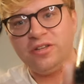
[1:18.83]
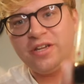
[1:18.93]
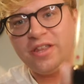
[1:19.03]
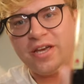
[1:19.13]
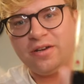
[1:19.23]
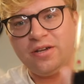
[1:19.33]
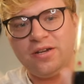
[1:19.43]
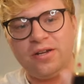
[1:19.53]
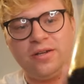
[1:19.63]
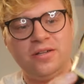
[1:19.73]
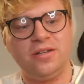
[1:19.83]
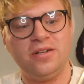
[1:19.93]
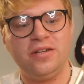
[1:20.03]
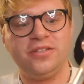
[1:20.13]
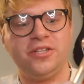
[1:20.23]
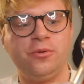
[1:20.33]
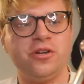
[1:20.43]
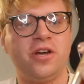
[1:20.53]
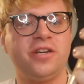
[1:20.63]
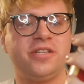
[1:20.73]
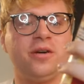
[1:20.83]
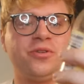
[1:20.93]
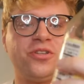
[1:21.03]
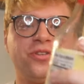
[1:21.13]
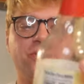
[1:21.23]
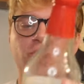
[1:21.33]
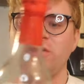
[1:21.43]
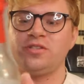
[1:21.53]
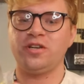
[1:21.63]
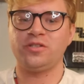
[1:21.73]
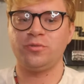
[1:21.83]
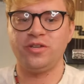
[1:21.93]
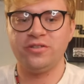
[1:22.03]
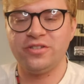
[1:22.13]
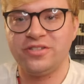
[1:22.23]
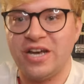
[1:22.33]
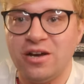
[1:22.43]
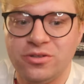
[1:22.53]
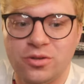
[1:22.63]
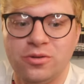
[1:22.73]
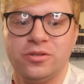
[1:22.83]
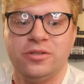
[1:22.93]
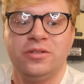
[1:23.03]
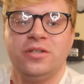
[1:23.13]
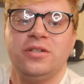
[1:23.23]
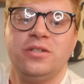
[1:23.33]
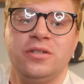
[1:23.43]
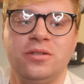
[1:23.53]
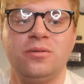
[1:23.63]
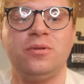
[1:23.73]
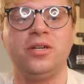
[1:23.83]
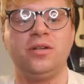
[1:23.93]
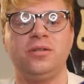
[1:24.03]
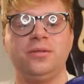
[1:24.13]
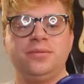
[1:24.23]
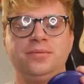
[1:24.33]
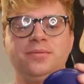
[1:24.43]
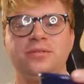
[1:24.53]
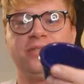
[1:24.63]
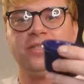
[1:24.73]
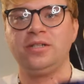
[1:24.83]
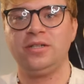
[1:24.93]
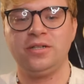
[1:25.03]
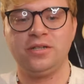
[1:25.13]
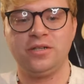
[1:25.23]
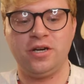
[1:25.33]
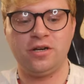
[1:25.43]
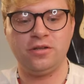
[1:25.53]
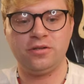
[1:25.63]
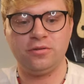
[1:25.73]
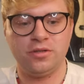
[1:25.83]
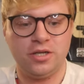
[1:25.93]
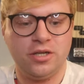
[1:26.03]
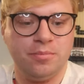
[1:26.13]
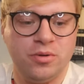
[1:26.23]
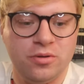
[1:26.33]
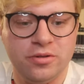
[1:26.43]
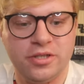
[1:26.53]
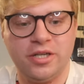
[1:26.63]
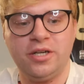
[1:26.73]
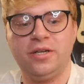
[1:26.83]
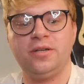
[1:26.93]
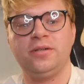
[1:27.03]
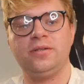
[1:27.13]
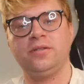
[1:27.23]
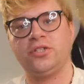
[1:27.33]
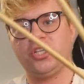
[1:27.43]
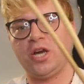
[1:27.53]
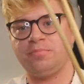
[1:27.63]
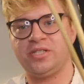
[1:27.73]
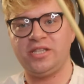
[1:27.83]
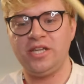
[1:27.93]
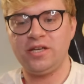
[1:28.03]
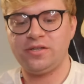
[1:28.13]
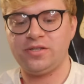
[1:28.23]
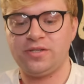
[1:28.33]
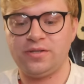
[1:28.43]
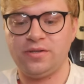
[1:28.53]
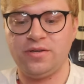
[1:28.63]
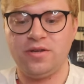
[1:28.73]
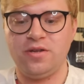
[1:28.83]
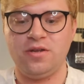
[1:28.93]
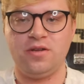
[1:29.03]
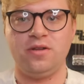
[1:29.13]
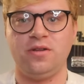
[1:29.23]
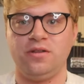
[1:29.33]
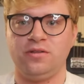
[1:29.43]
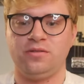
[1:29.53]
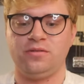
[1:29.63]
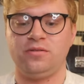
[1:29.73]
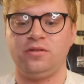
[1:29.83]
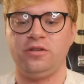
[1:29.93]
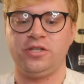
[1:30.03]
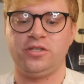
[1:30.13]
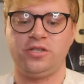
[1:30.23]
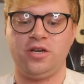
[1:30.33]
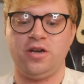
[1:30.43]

Look at that, huh? Didn't realize how much soy sauce we use in this household. Wow. Got our little bowl there. Chopsticks. Let's